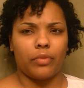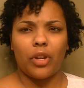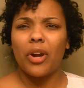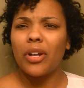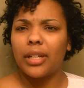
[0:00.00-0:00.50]

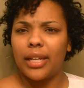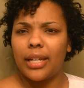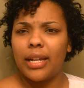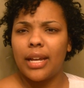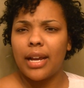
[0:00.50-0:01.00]

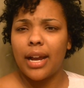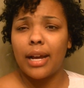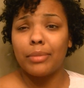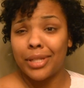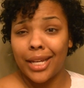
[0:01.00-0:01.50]
Currently,
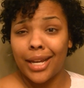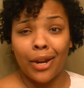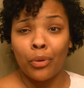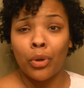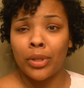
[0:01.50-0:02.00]
I'm sick. I
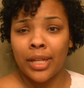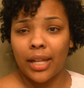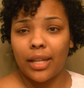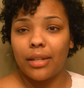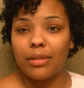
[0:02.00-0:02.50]
don't know
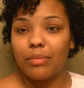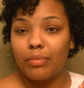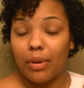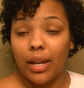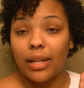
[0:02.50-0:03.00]
exactly. It's
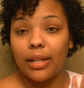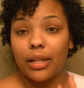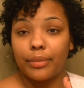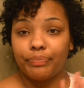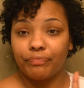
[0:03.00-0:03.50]
probably
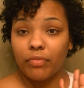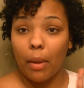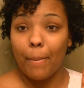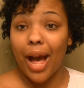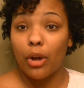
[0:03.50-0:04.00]

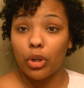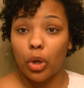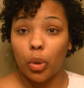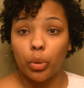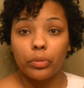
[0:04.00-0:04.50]
mild
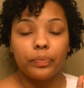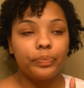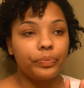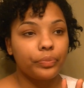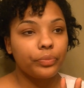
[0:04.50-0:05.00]
cold.
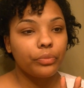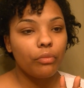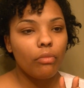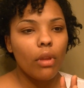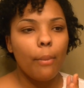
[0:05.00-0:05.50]

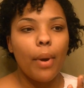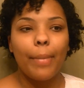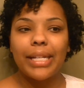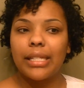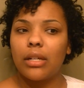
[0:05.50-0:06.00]
But
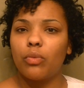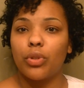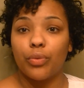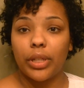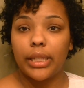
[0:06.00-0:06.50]
my son
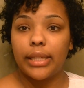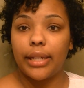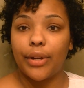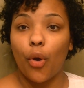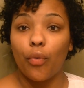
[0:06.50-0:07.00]
was really
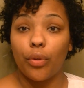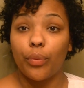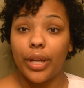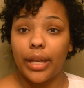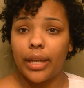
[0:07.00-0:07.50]
sick over the
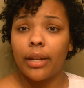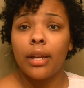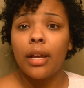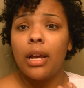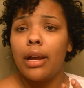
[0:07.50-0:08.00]
weekend.
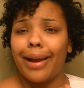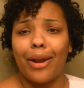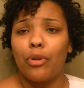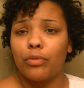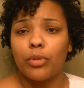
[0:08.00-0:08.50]
Got
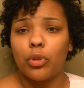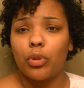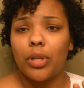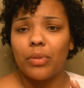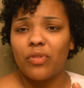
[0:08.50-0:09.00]
home from
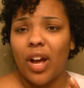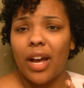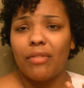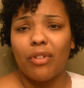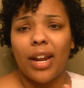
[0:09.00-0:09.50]
school. He was
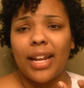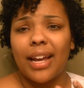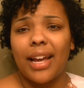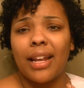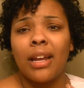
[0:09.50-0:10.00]
fine Friday,
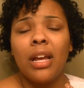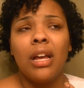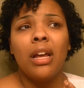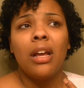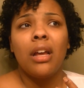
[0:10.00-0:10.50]

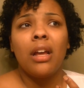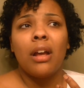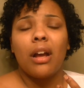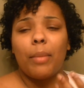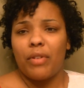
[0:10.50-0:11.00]

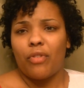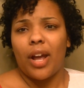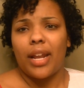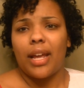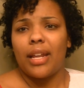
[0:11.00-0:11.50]
and then
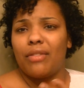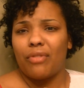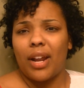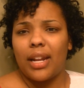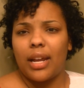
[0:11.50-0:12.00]

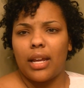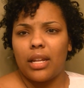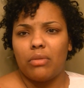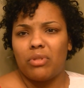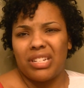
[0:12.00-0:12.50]
Friday night
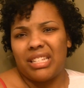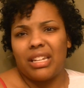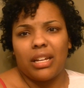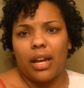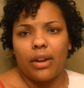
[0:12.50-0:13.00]
he was just
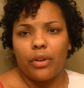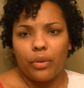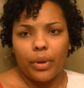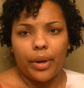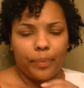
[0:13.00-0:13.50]
sick out of
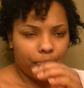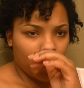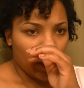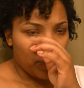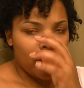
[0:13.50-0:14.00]
nowhere.
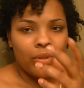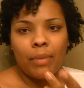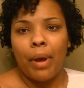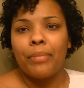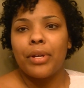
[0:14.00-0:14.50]
But he was at
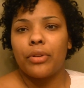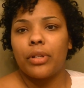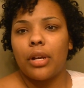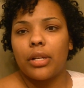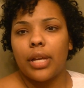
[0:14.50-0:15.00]
my
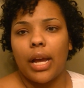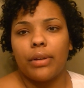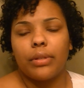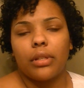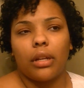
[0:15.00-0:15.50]
mother-in-law's
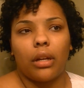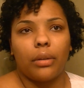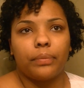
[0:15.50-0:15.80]
house, and